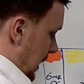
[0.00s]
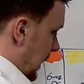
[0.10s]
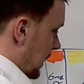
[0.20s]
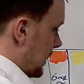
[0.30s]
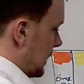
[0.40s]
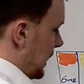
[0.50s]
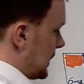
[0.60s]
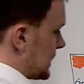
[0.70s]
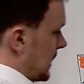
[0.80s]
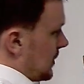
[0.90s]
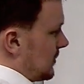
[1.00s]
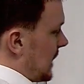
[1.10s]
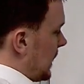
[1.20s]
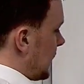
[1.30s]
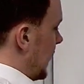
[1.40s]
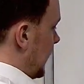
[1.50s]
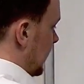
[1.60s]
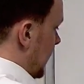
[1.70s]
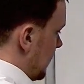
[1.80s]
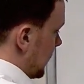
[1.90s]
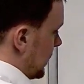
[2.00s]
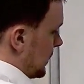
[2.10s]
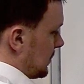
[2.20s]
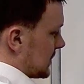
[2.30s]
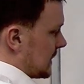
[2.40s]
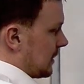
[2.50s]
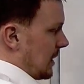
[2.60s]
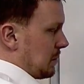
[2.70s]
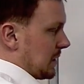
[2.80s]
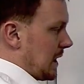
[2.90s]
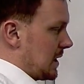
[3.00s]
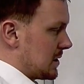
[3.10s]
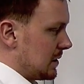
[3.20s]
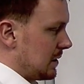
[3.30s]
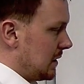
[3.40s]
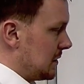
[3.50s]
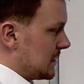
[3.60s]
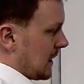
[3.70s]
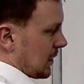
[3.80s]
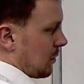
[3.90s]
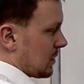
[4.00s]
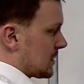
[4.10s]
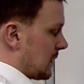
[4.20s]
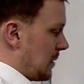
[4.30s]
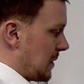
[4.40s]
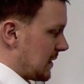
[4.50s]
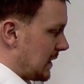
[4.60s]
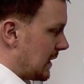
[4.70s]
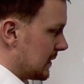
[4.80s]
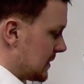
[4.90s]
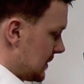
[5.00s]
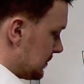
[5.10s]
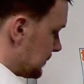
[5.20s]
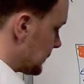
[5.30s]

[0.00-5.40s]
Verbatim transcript: And instead of dedicating them to a single application and using that coarse grain methodology,